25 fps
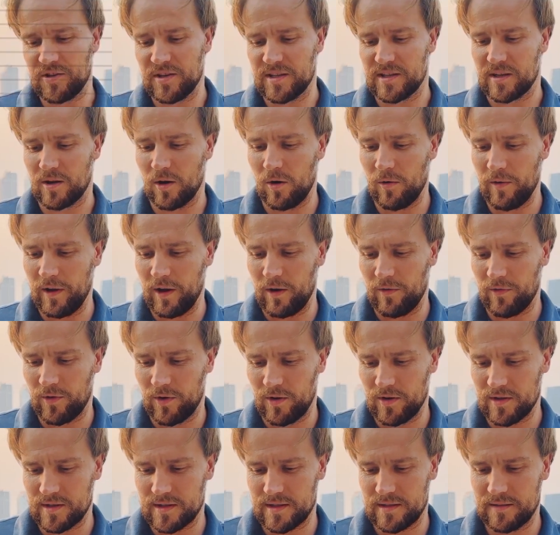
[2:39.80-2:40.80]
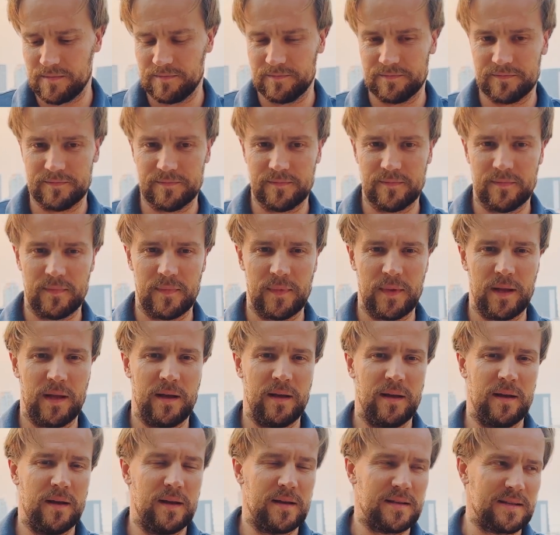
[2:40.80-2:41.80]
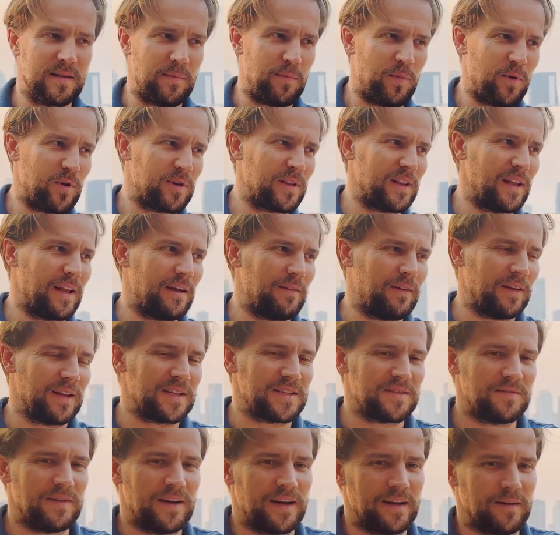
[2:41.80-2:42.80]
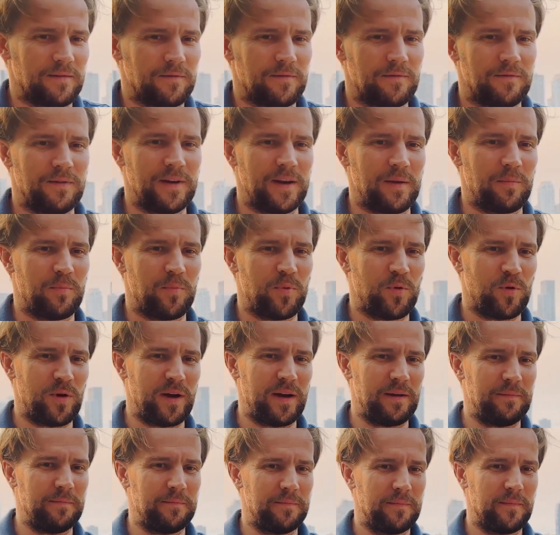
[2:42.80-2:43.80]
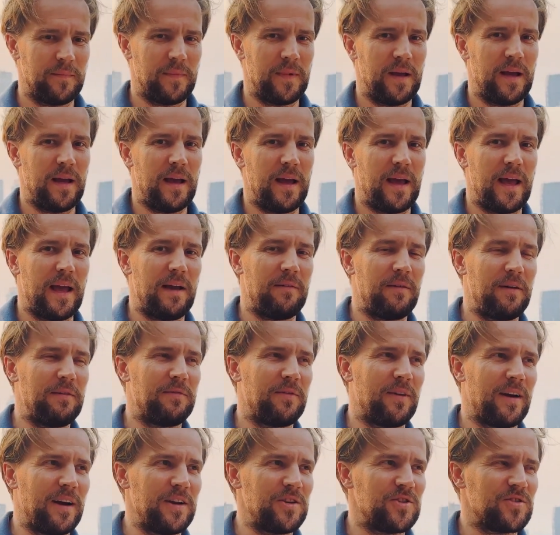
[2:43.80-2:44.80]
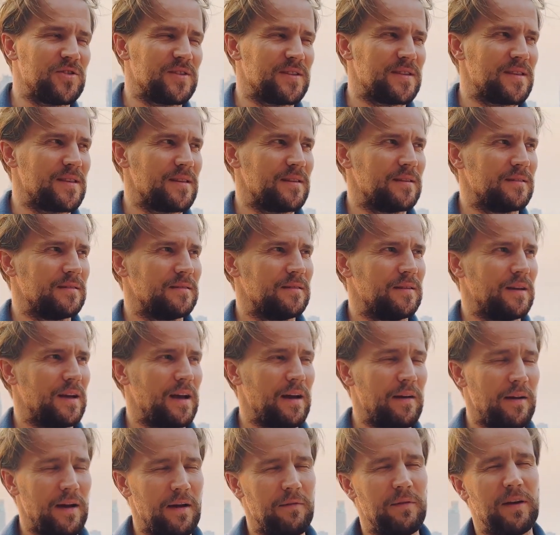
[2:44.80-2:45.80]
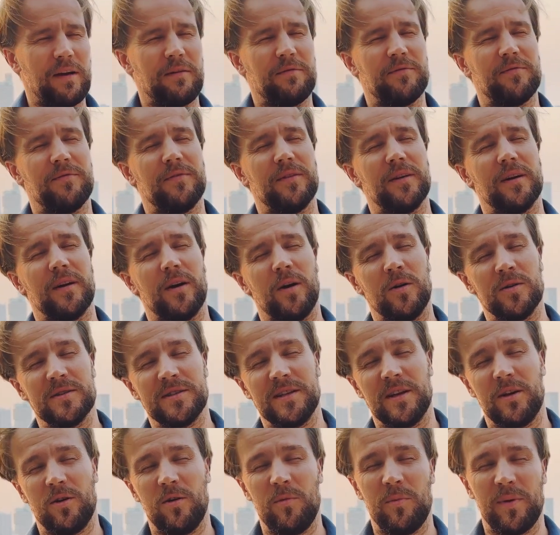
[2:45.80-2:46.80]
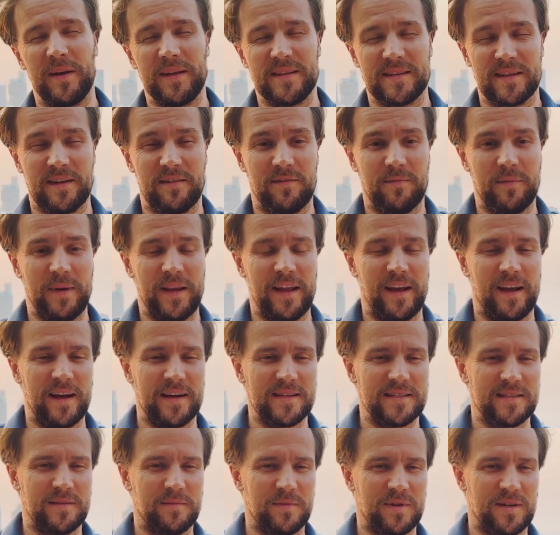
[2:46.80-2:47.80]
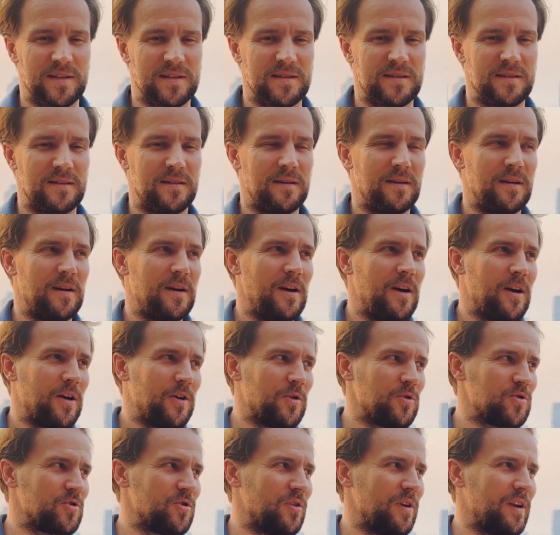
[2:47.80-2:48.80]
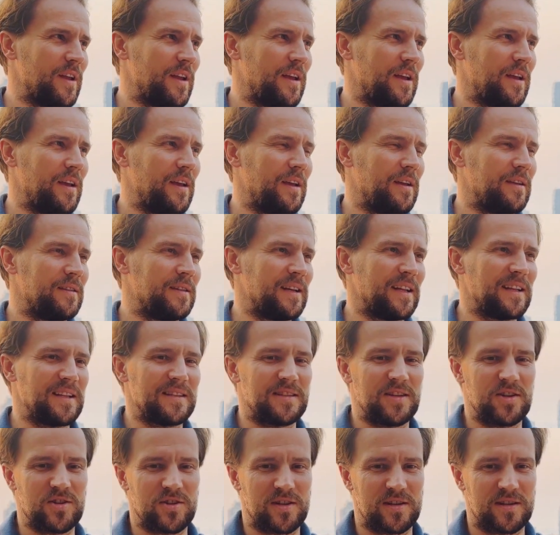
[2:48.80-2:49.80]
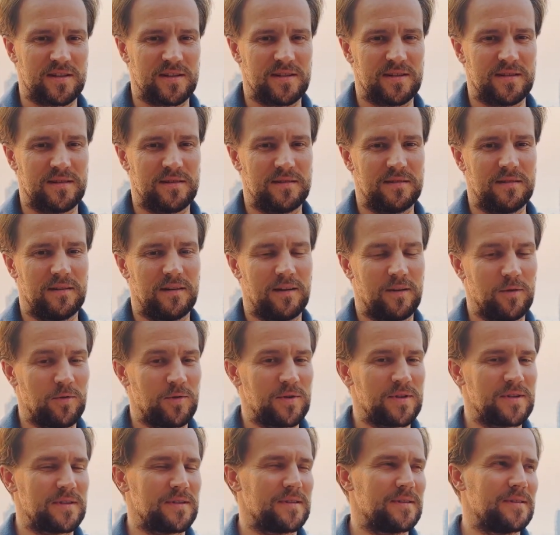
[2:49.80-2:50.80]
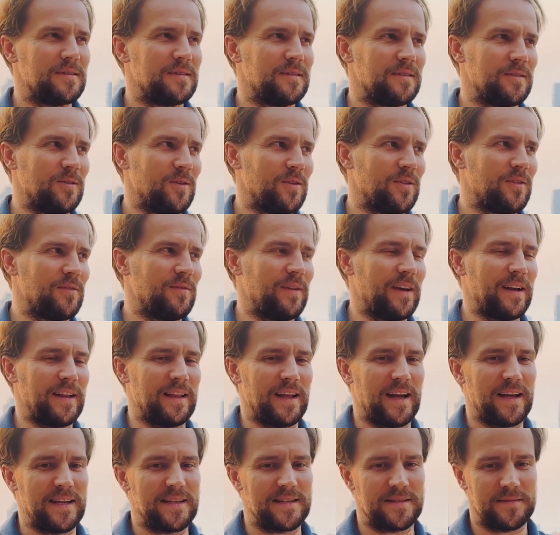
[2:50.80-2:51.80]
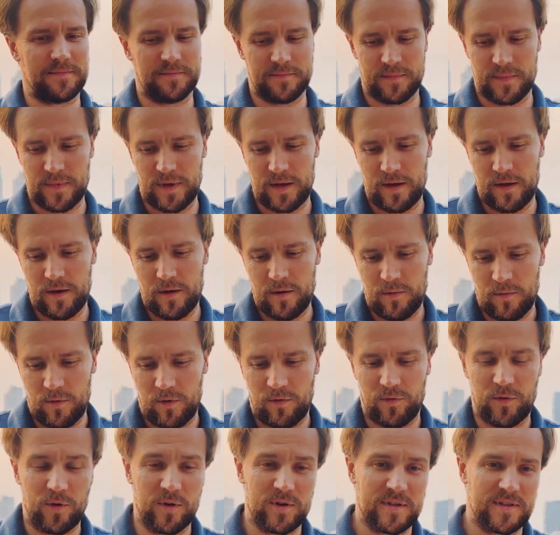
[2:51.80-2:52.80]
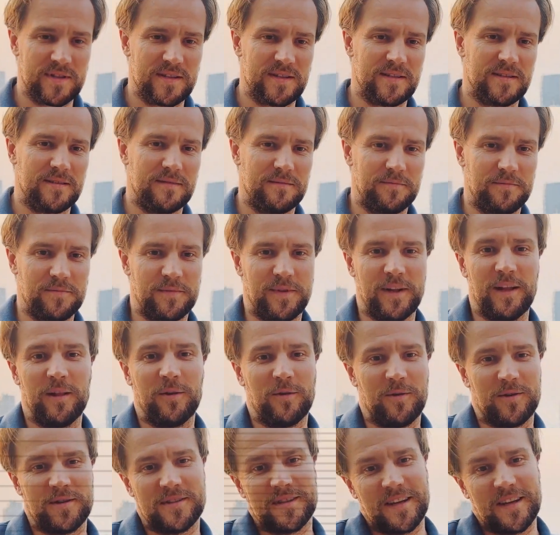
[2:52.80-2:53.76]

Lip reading: is growing, of course. Support level is very poor. Ever if hosting companies have many customers, usually data centers looks not very nice. Of course, telcos